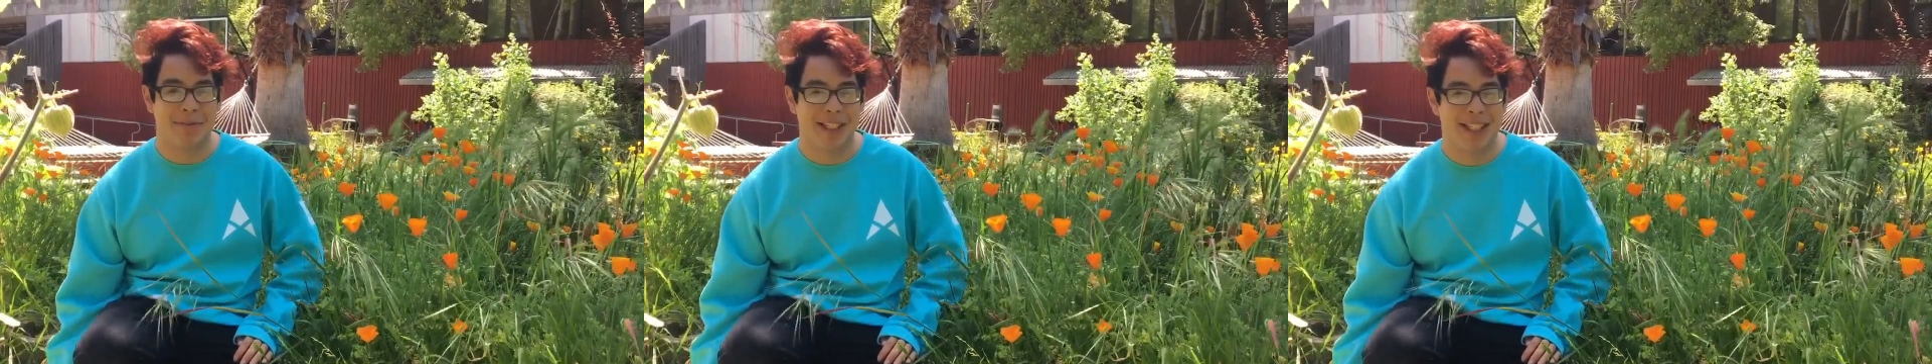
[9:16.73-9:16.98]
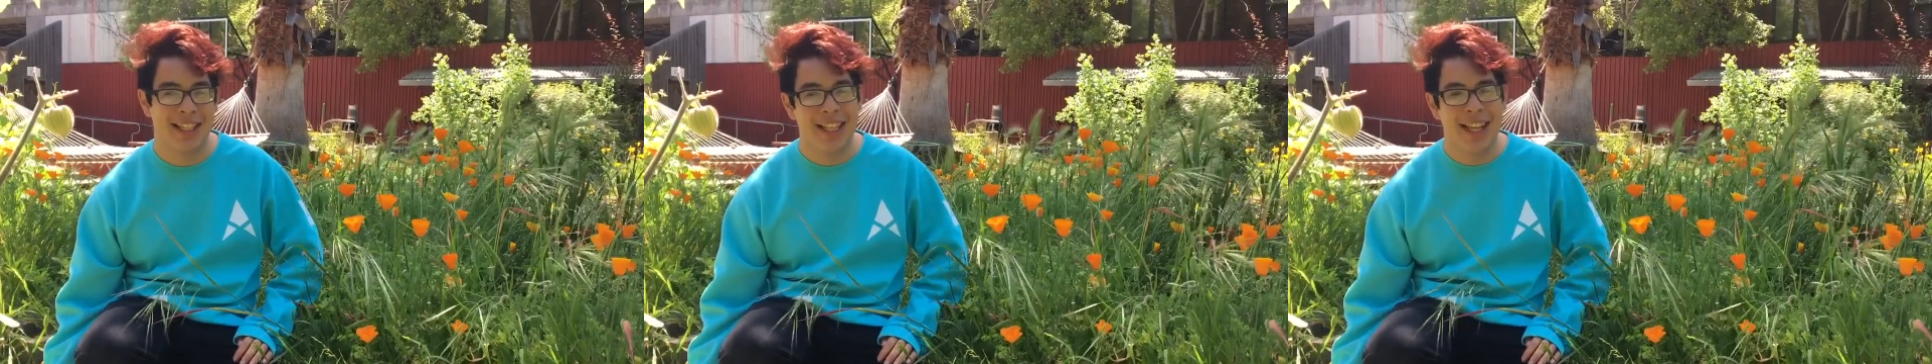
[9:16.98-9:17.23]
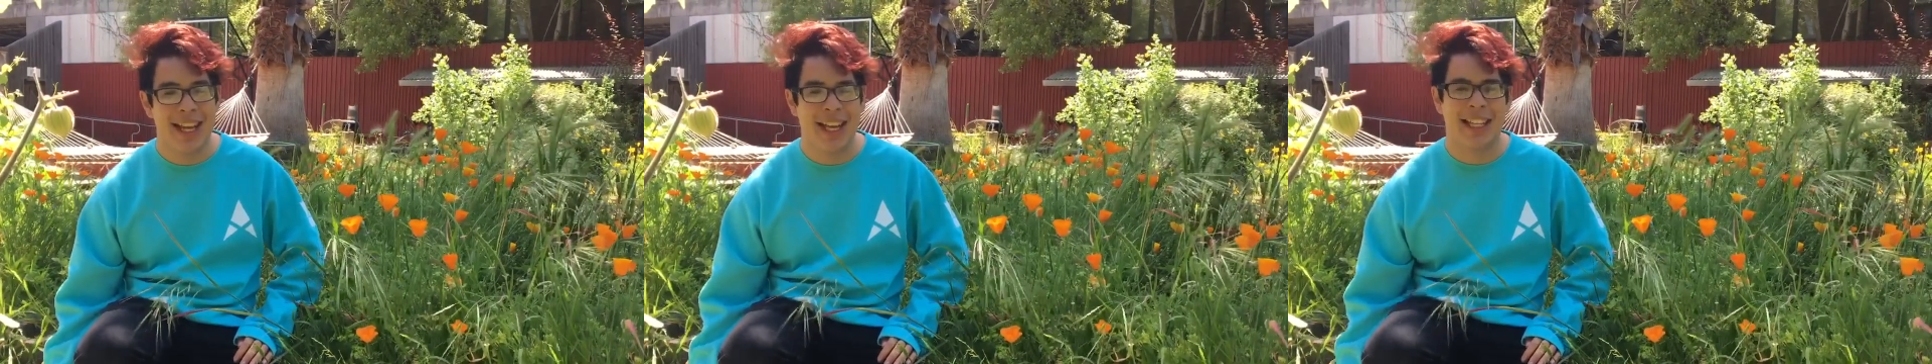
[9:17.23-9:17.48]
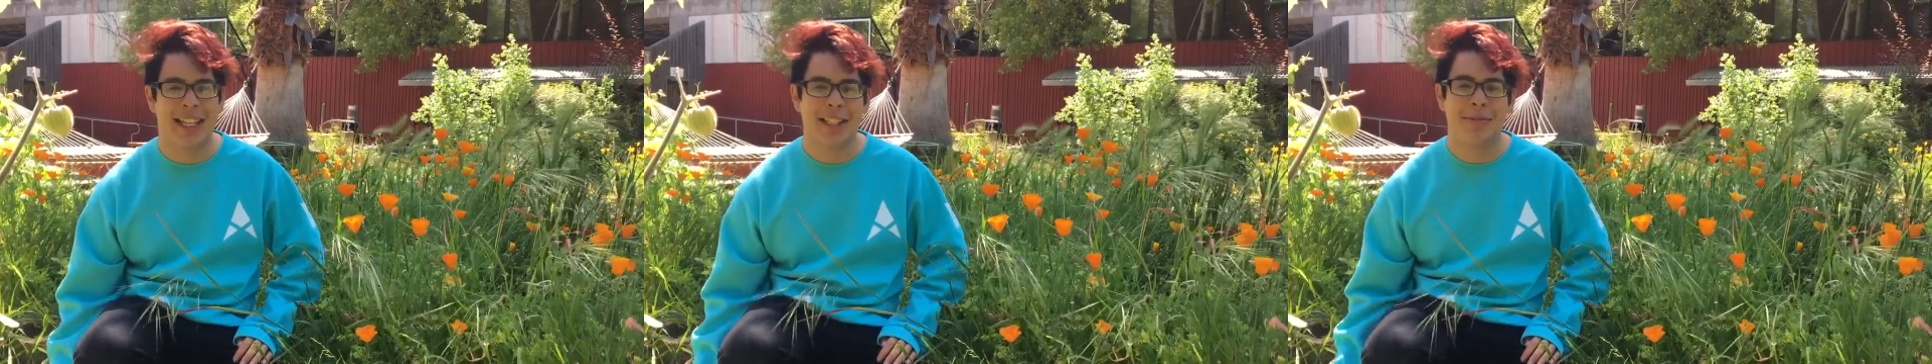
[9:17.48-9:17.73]
me and I
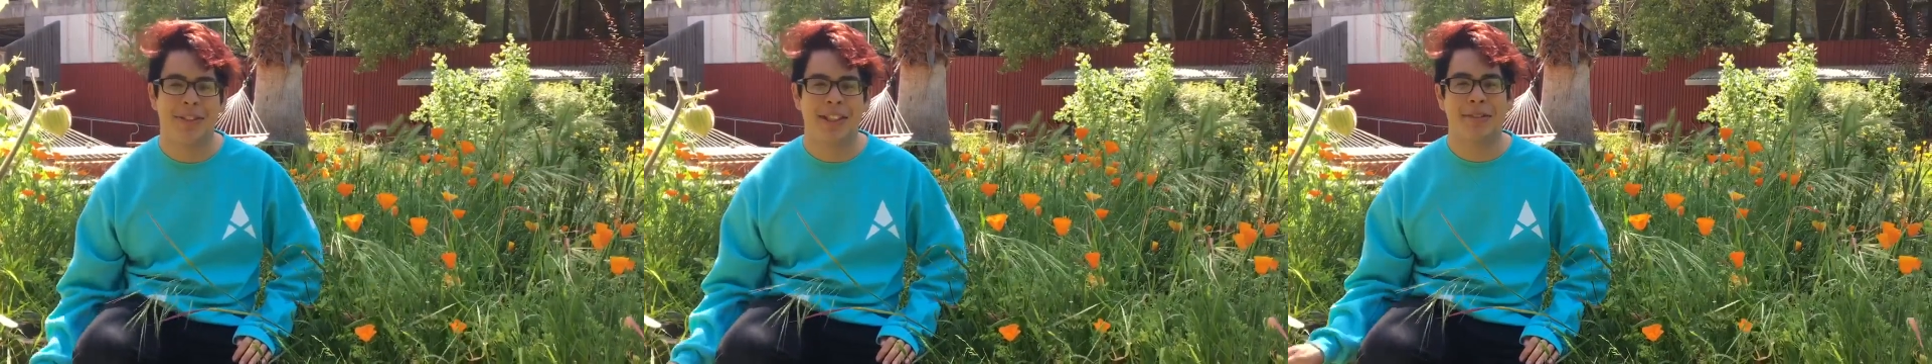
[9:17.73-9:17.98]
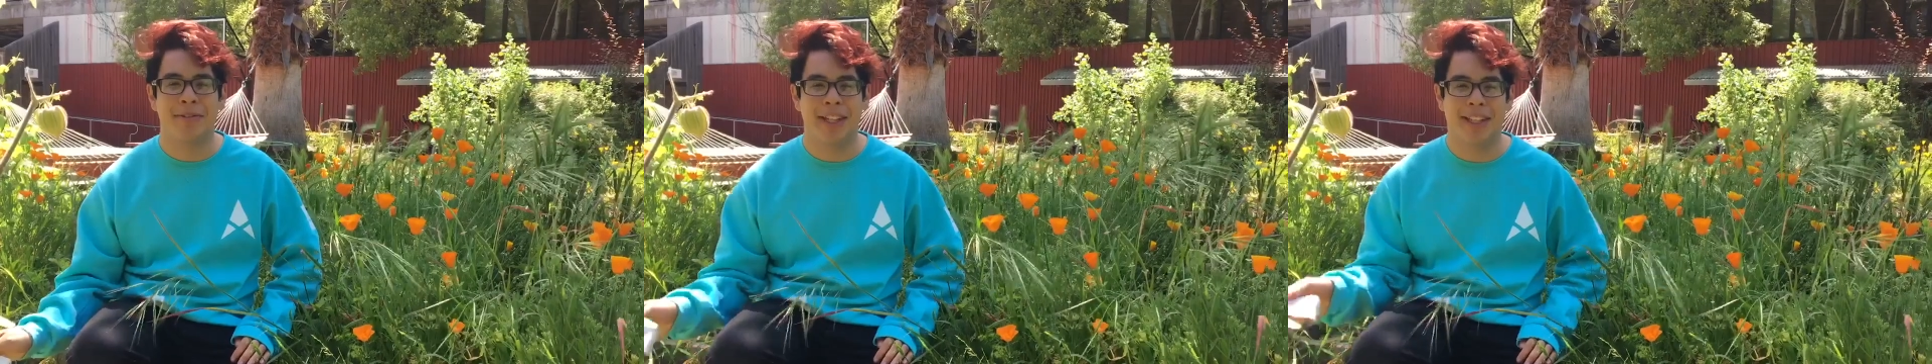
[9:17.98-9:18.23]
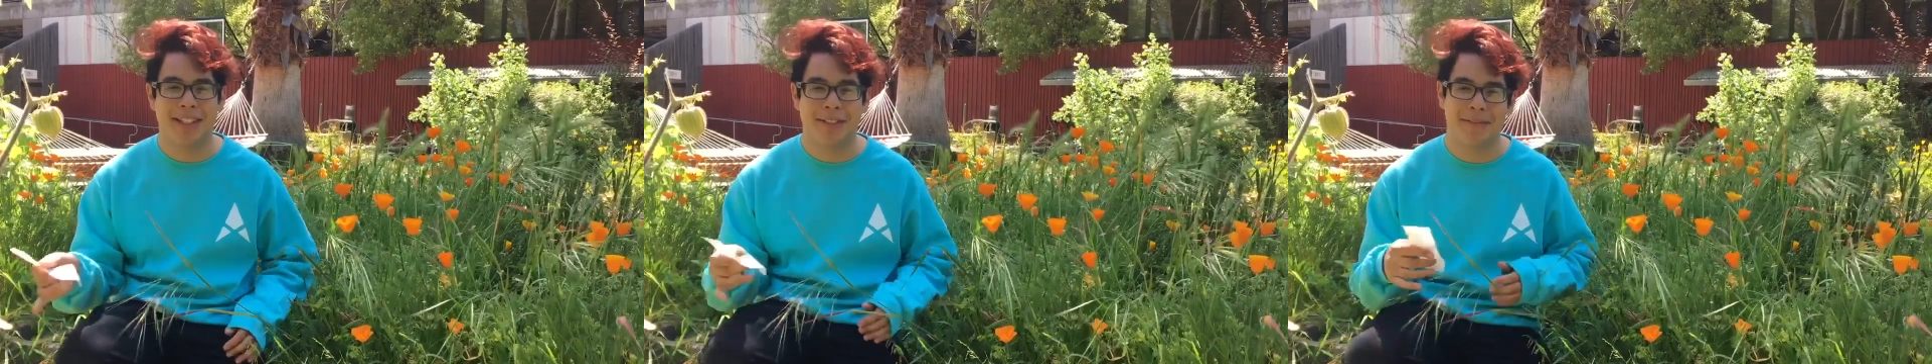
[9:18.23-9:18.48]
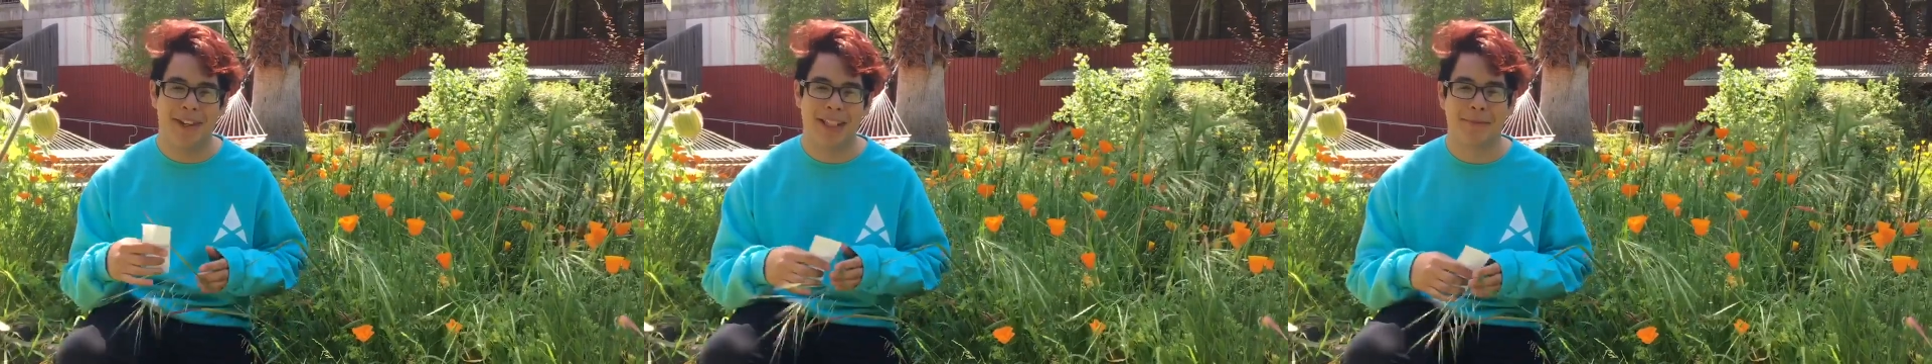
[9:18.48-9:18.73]
think it's really rare to
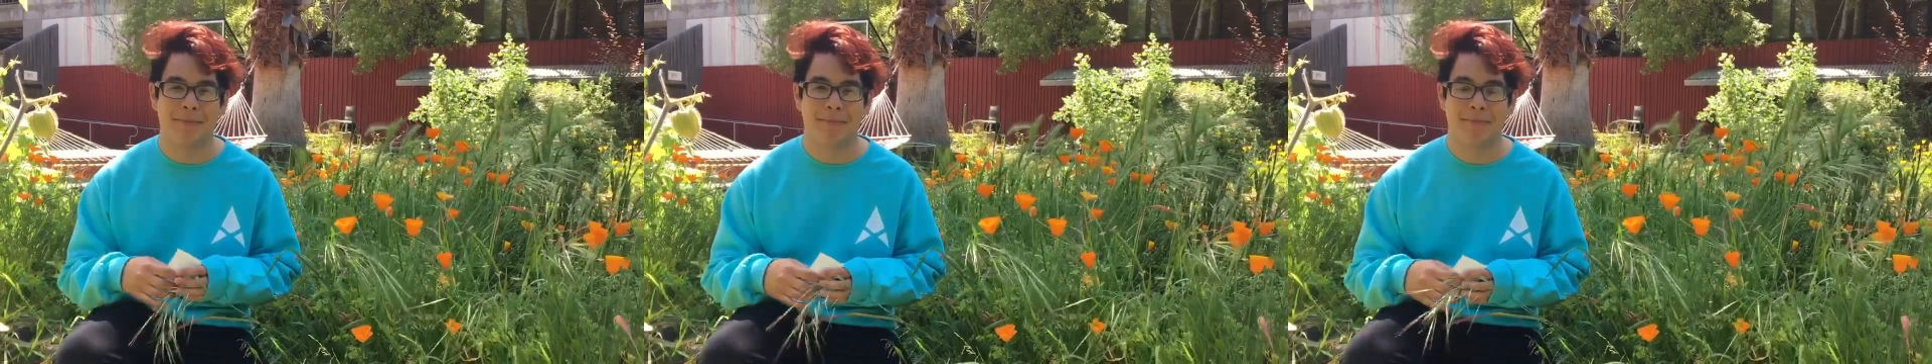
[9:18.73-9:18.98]
find a